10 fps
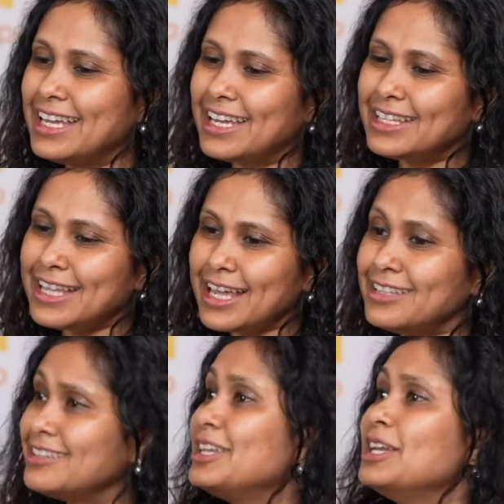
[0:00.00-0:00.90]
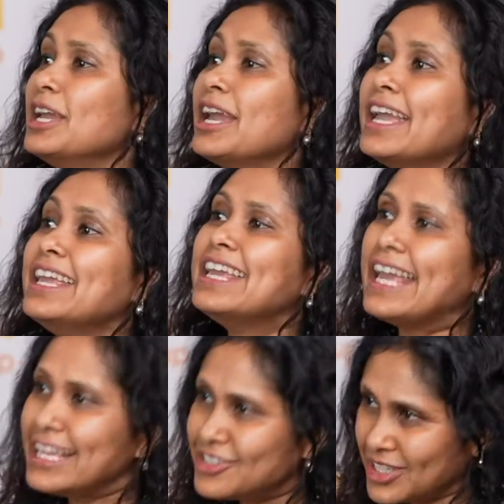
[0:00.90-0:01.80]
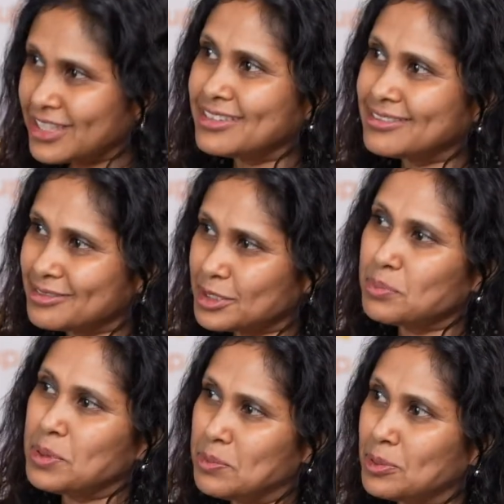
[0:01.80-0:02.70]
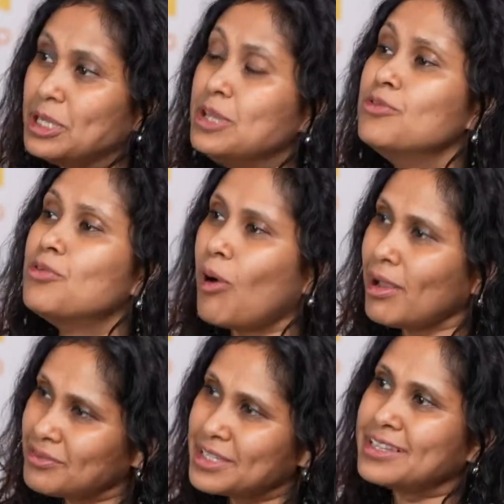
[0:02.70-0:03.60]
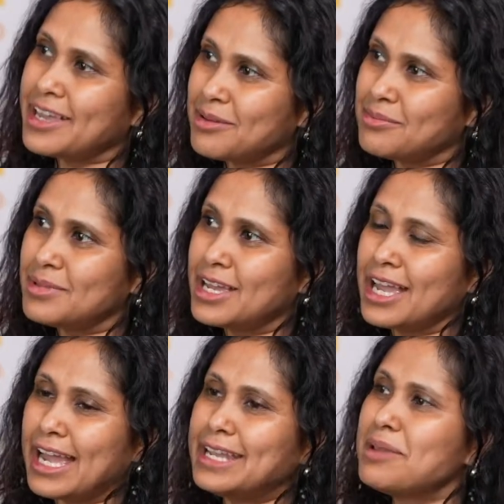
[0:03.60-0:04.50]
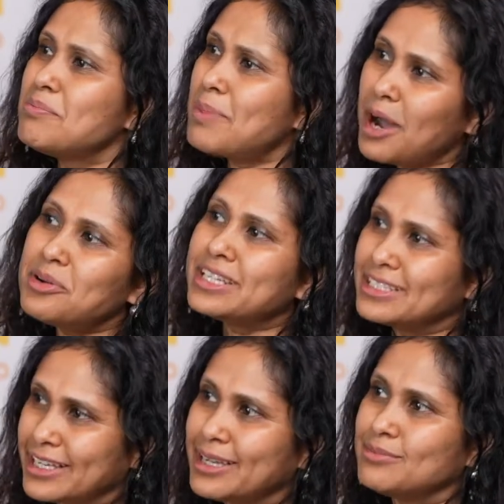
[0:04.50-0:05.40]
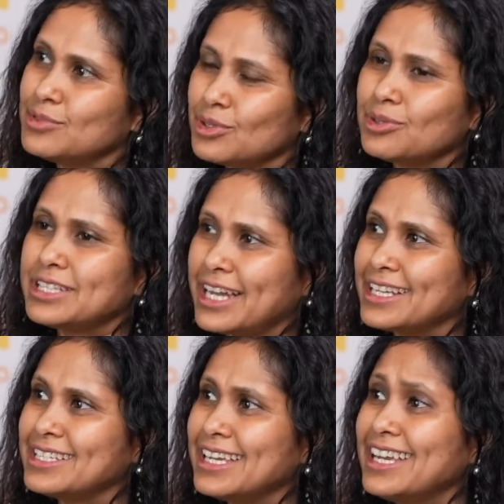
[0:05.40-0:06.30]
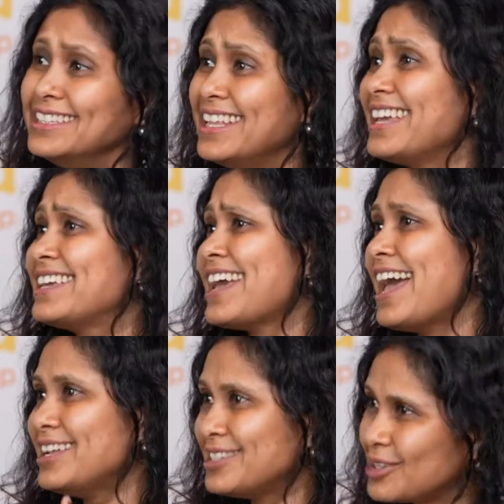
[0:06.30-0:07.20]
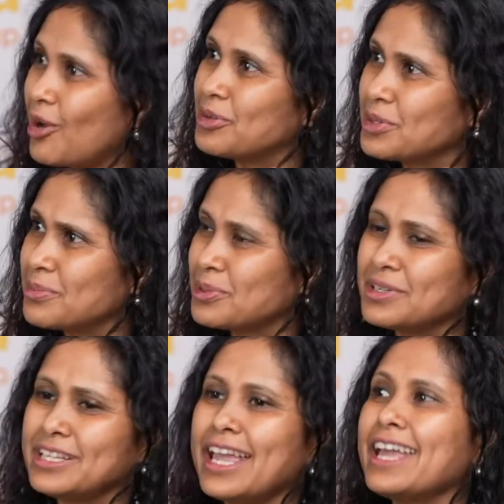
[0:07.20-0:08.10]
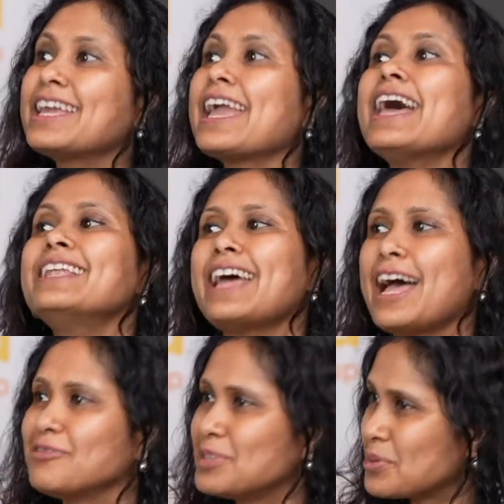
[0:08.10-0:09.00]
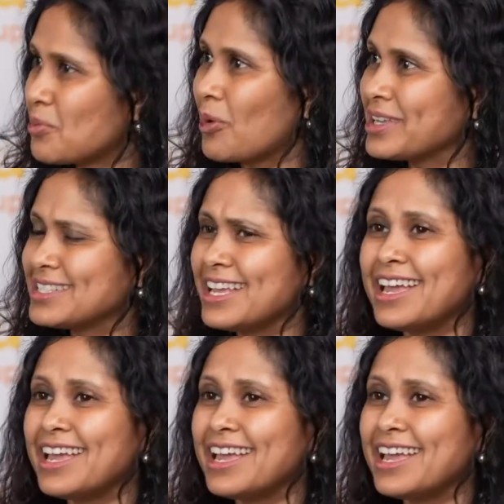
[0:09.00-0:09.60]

Then engaging the people, involving them and empowering them so that they can contribute, they can have their voice.